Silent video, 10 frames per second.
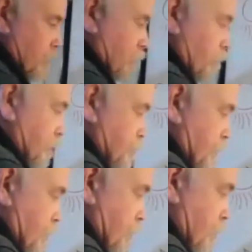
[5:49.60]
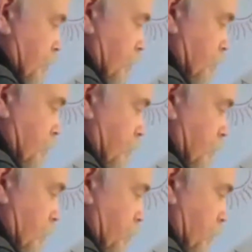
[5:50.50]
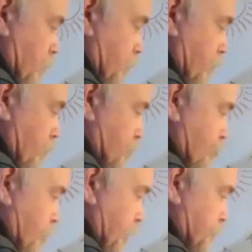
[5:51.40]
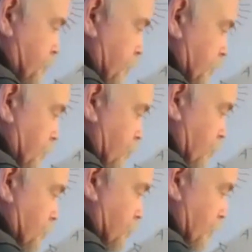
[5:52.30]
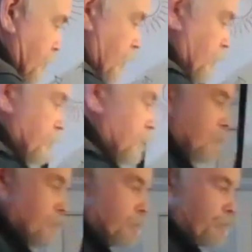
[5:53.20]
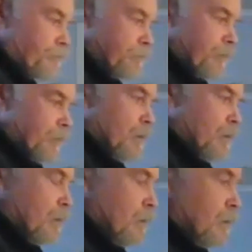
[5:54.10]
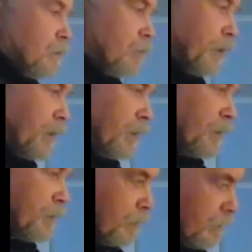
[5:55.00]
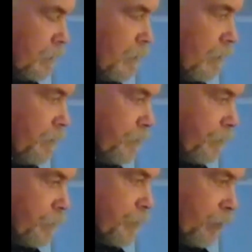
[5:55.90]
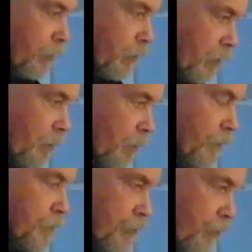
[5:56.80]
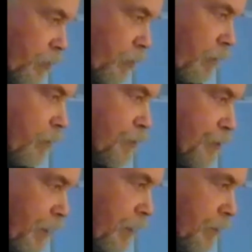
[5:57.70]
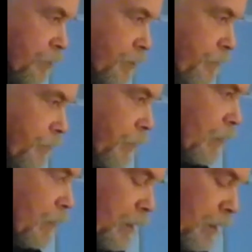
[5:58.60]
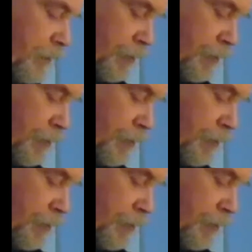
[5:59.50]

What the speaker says: You might say a bit of a transect across that, looking at soil carbon and soil carbon change in